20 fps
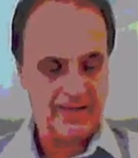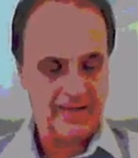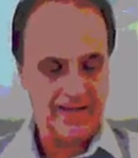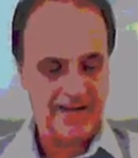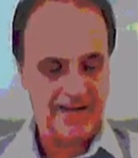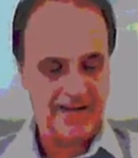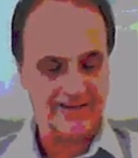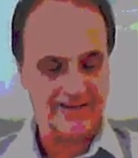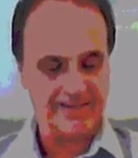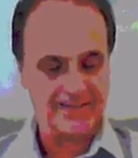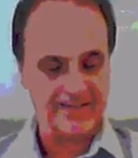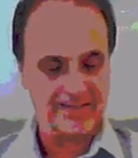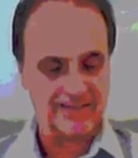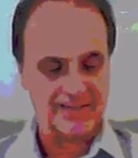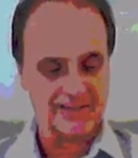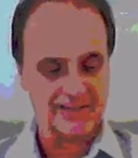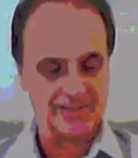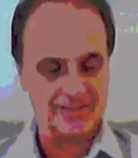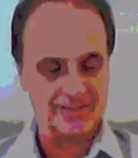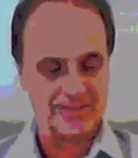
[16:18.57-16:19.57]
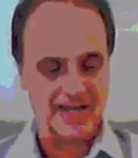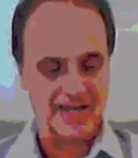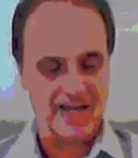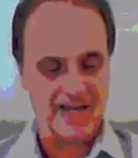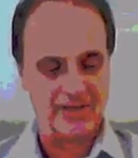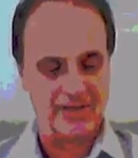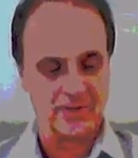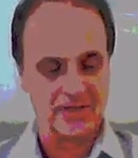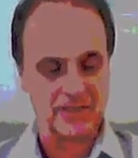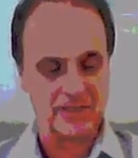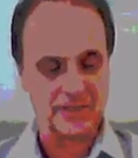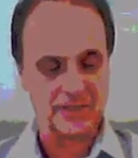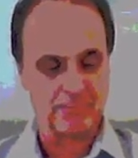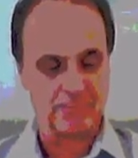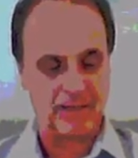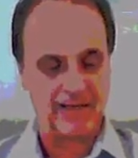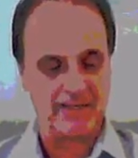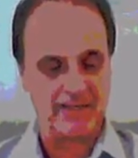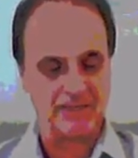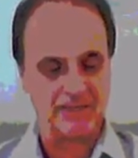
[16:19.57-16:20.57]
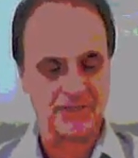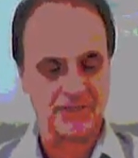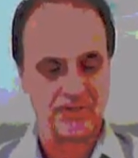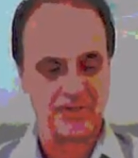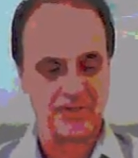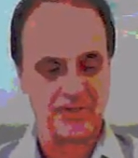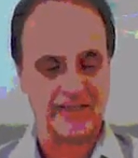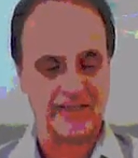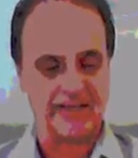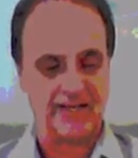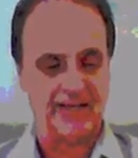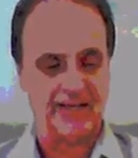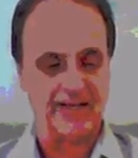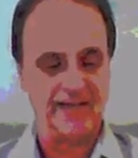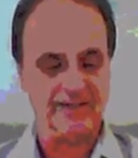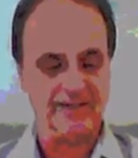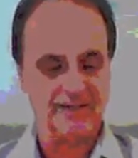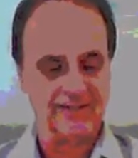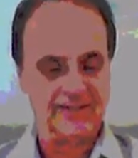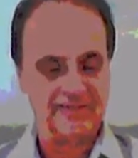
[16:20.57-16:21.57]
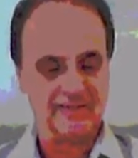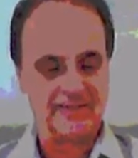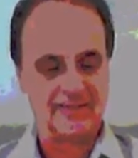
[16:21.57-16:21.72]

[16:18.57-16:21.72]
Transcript: And Daniel explains to the king